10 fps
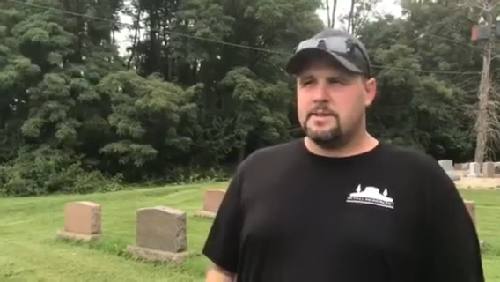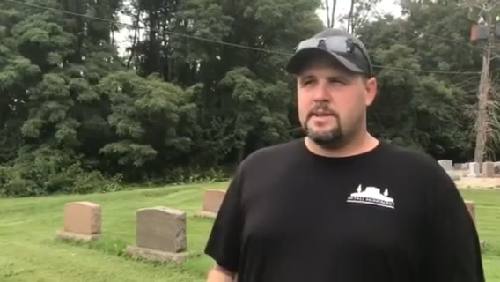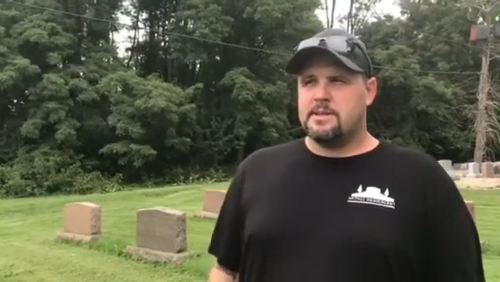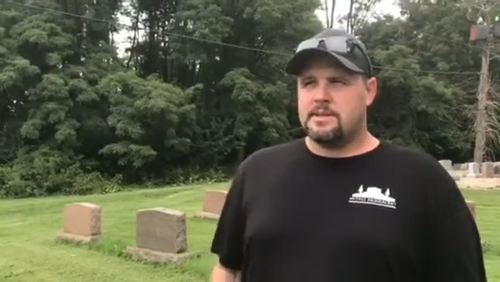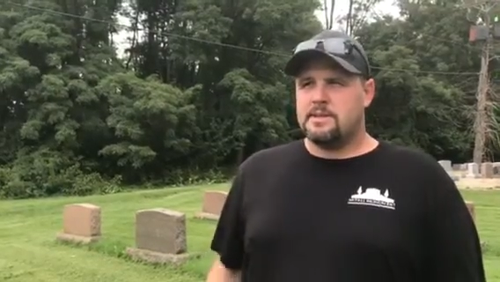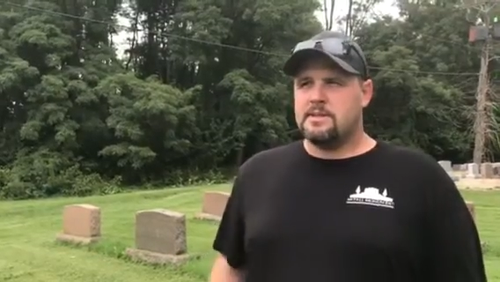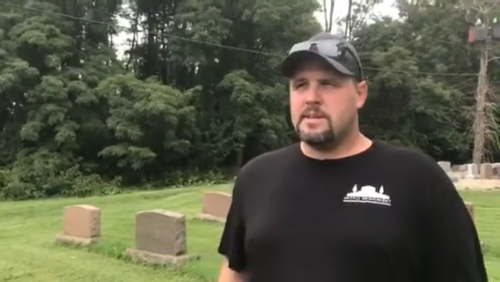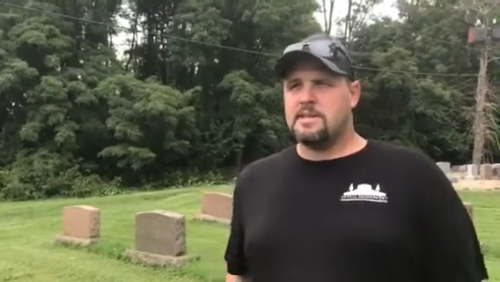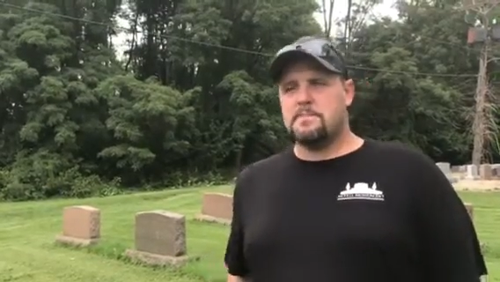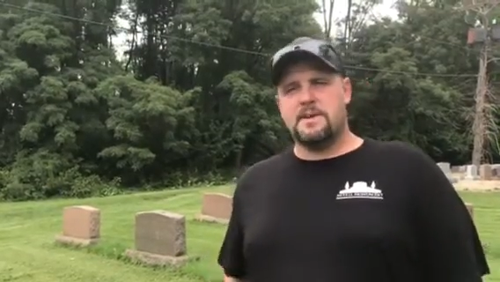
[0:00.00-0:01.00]

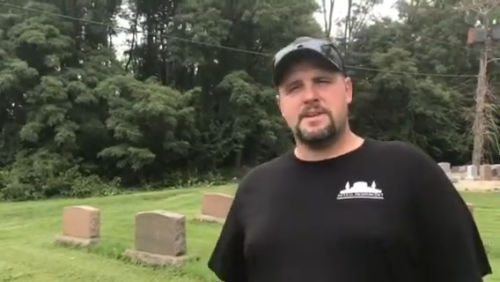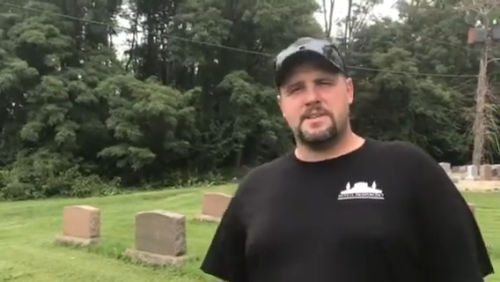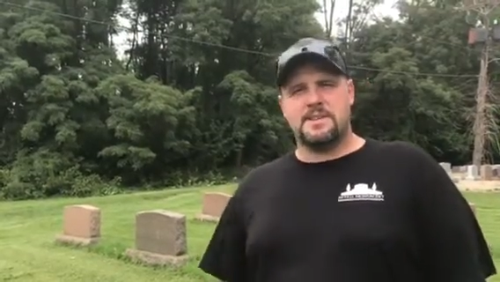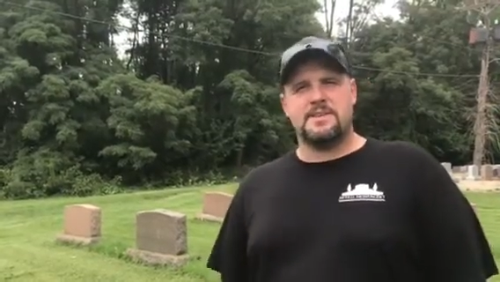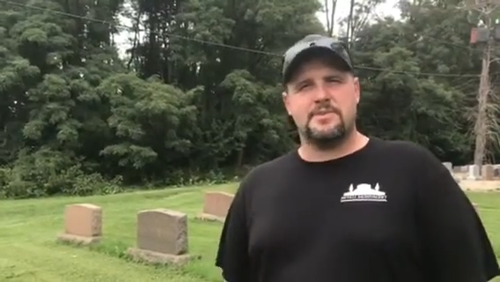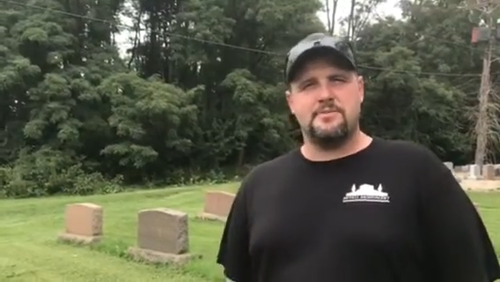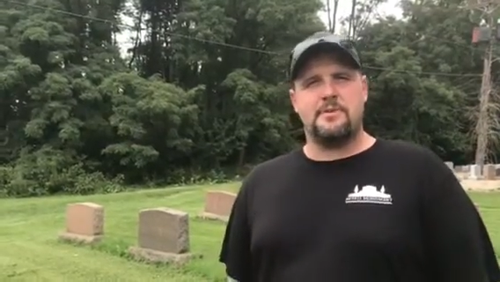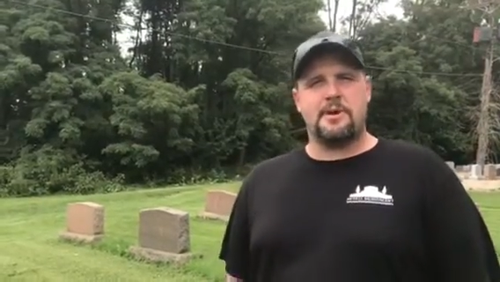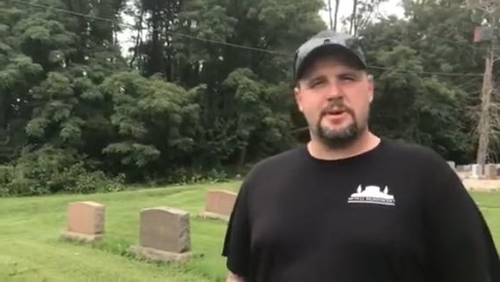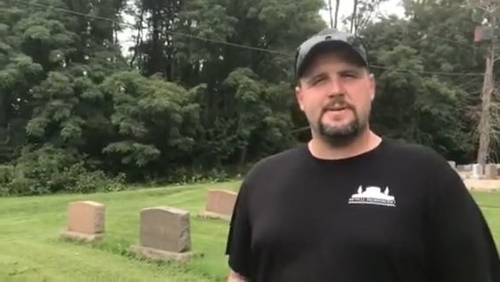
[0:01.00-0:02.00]
That's the biggest thing so far.